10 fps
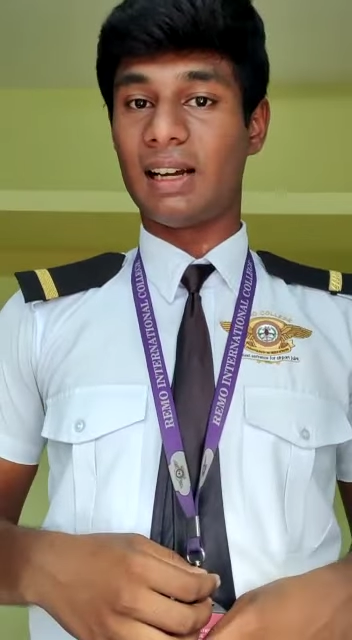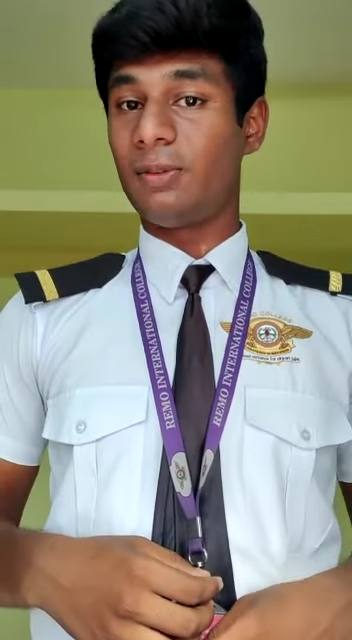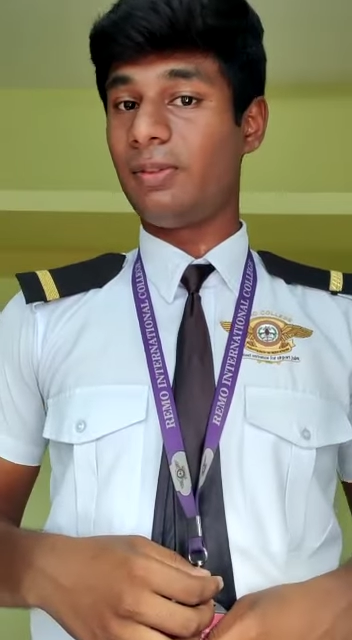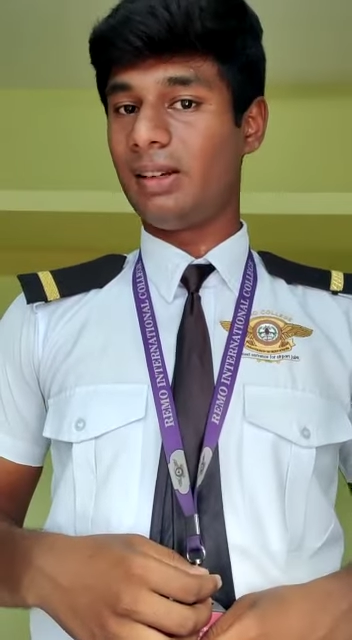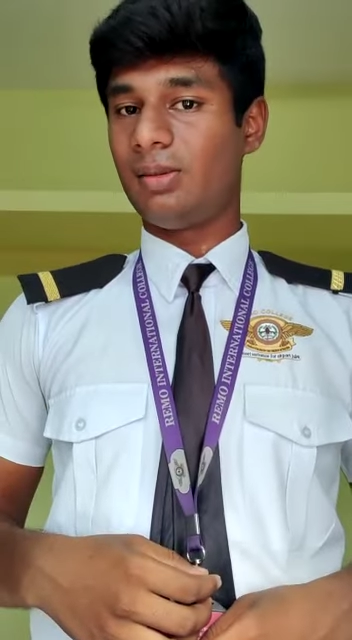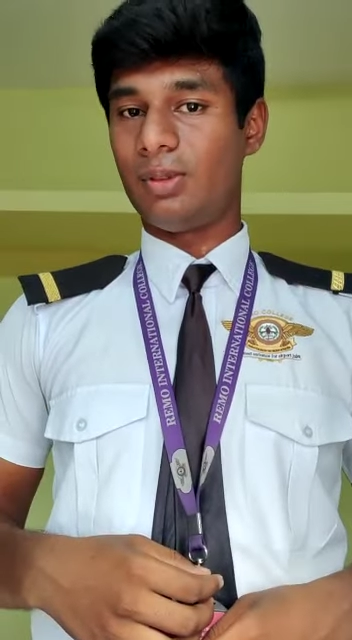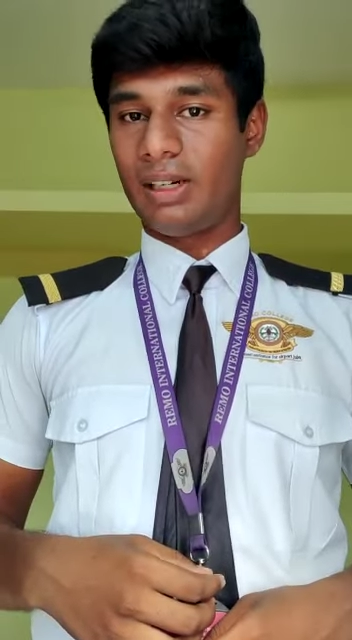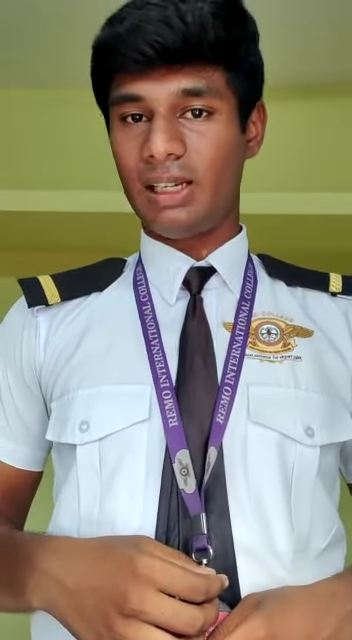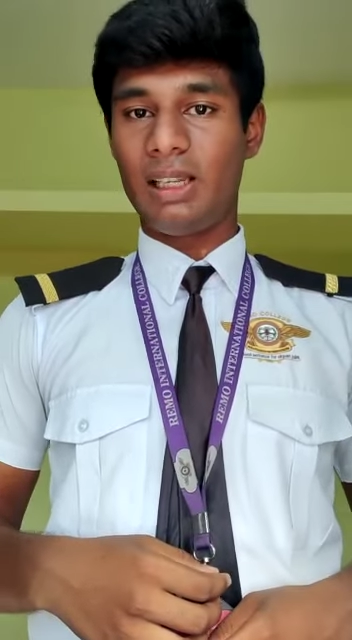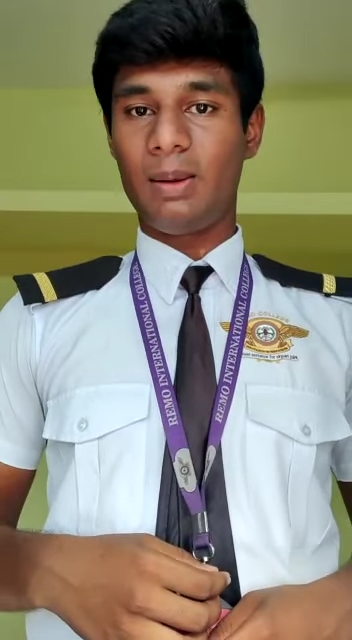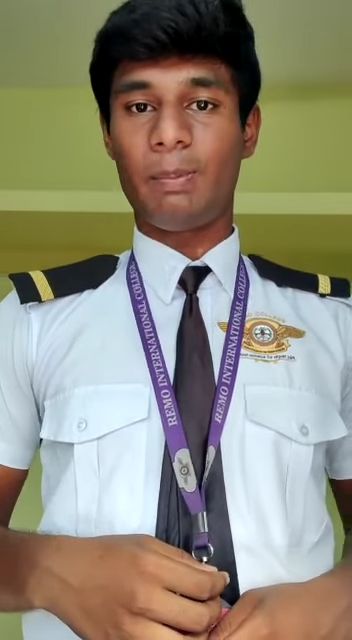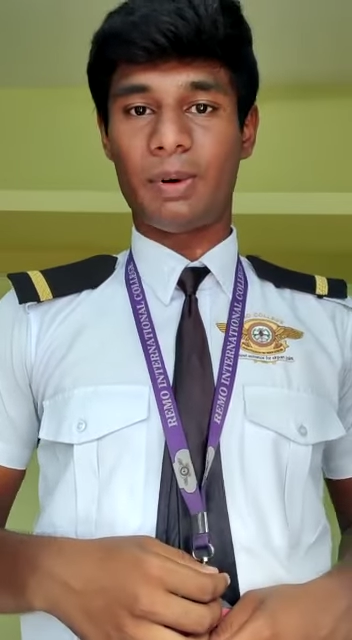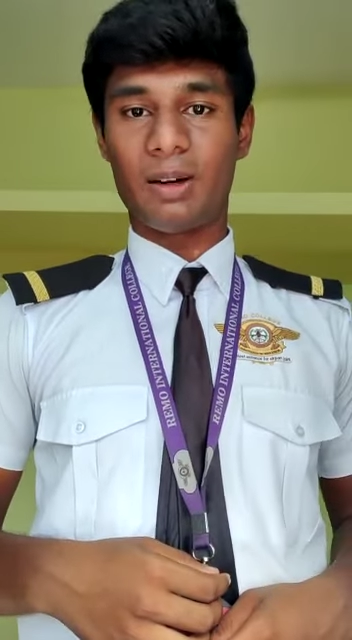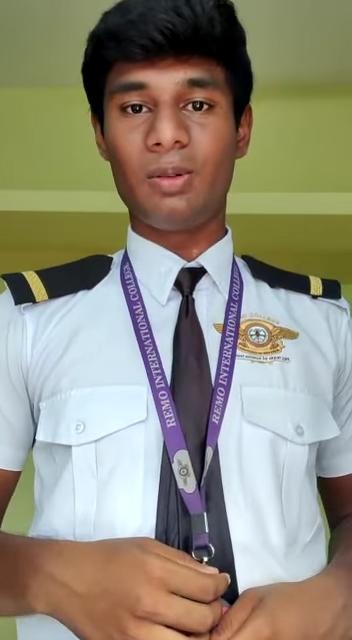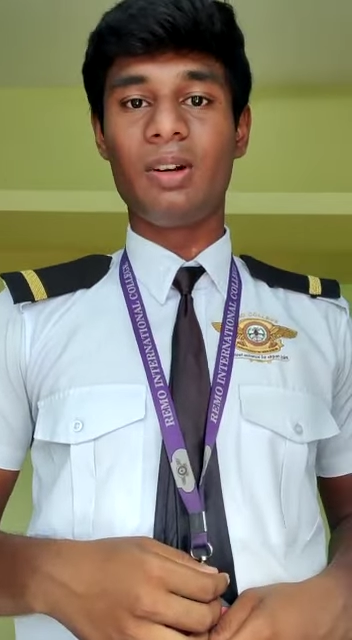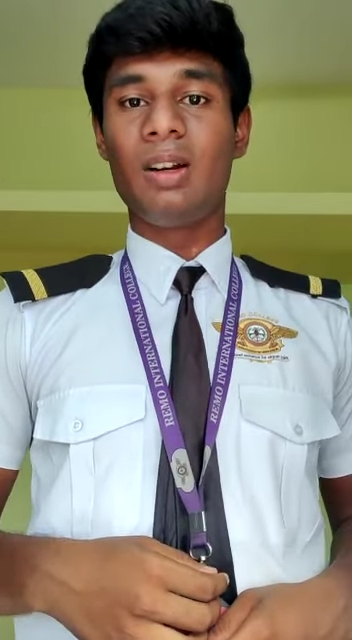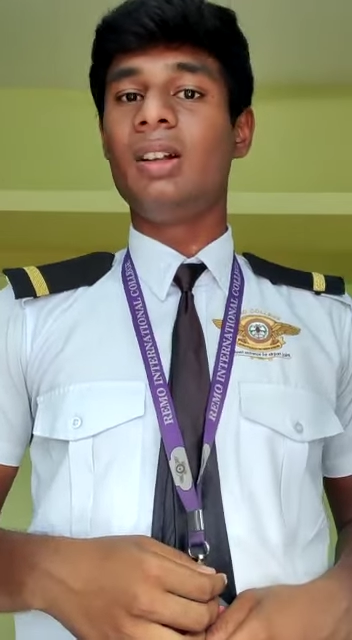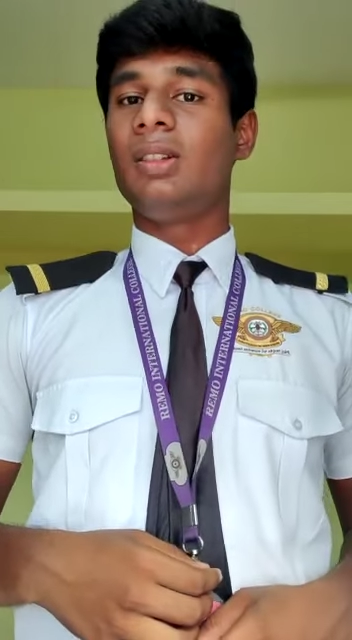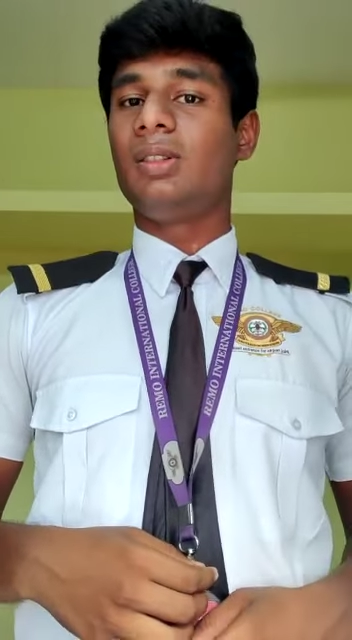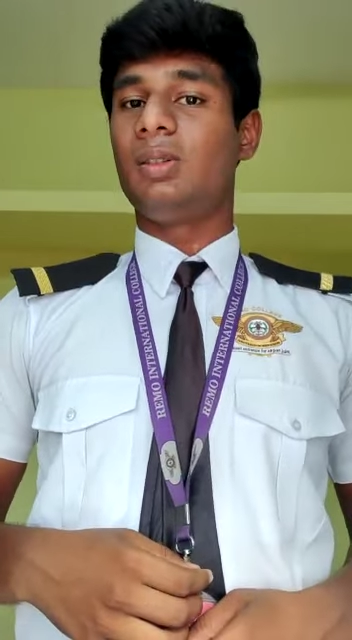I feel really proud
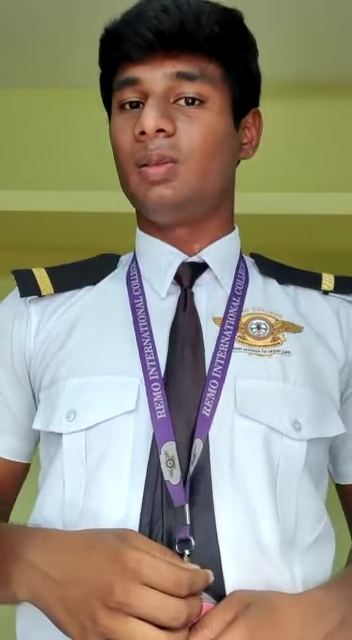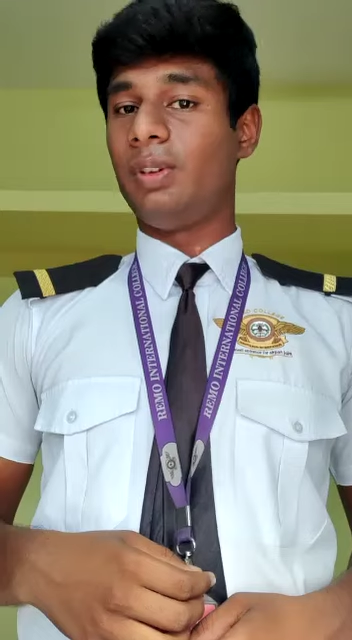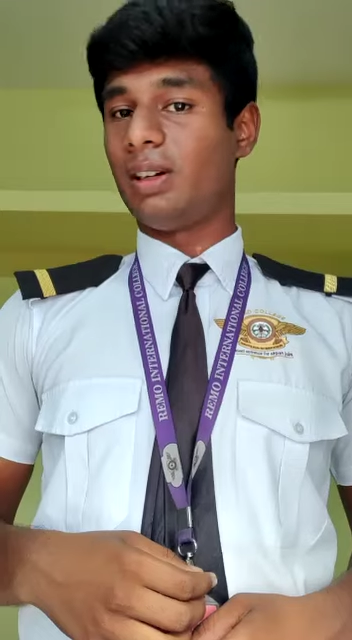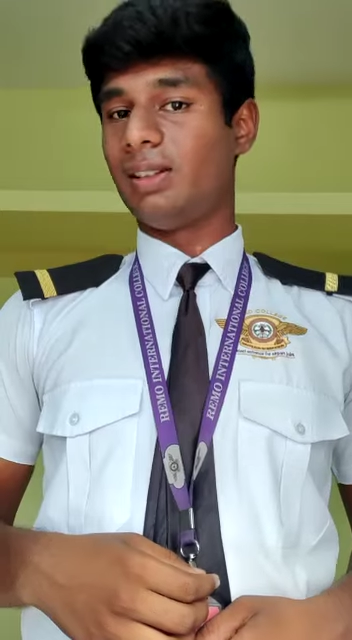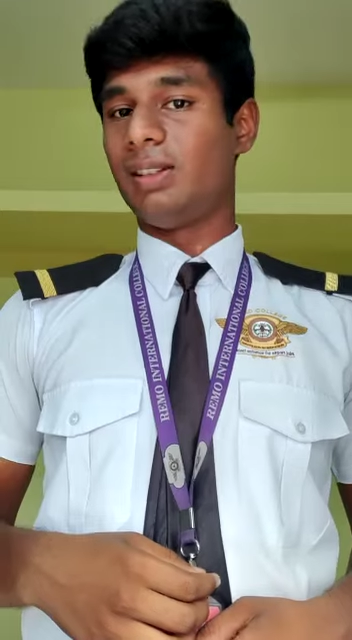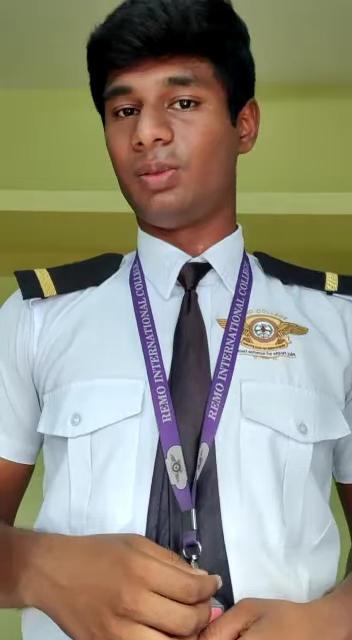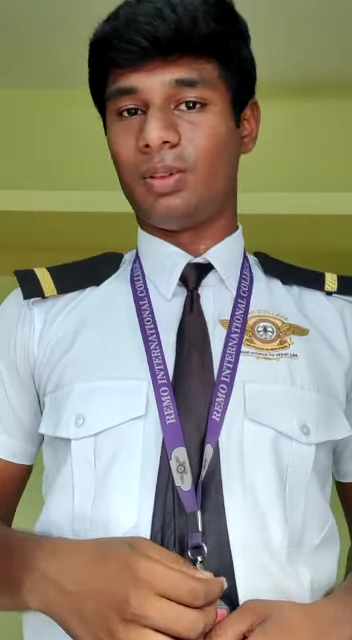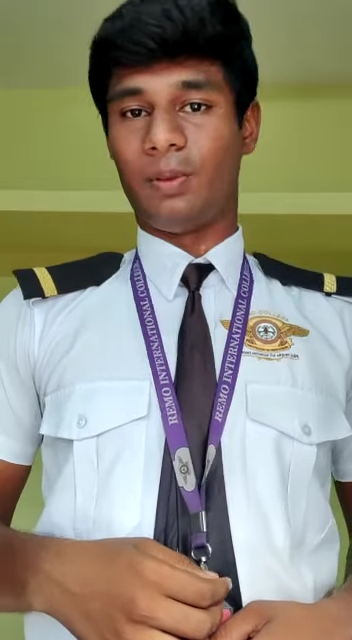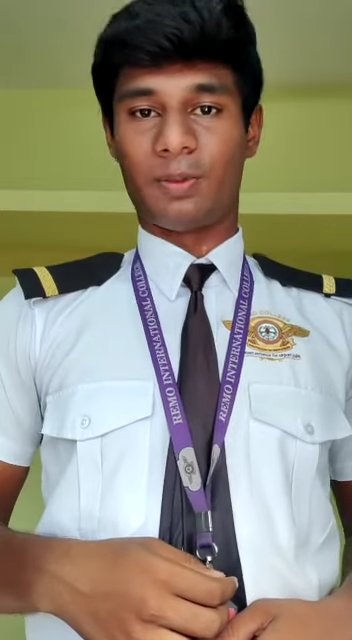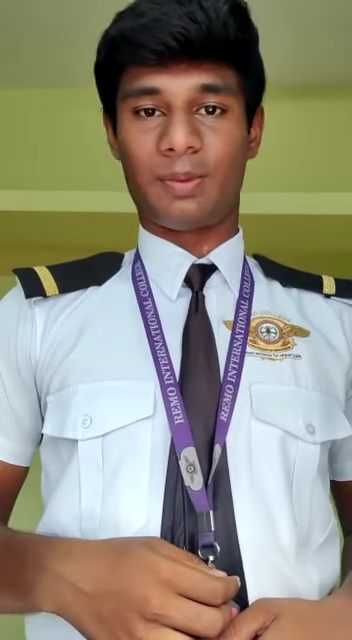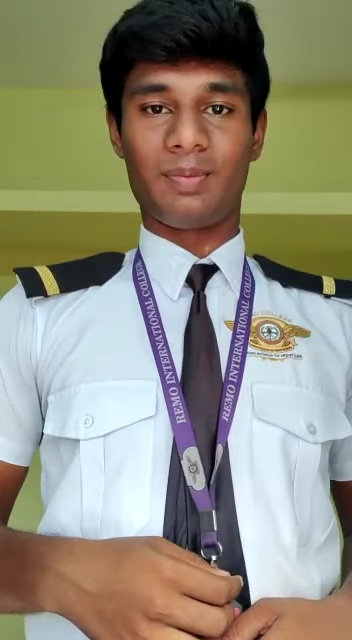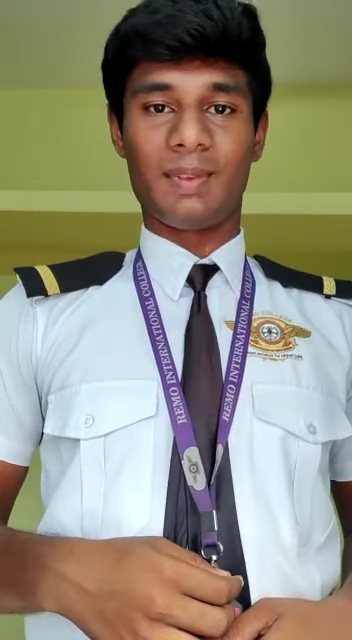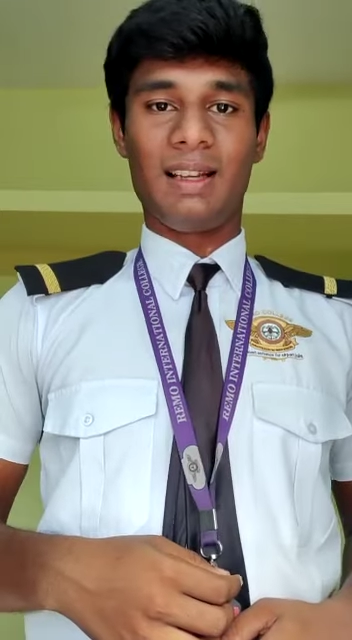to wear this uniform.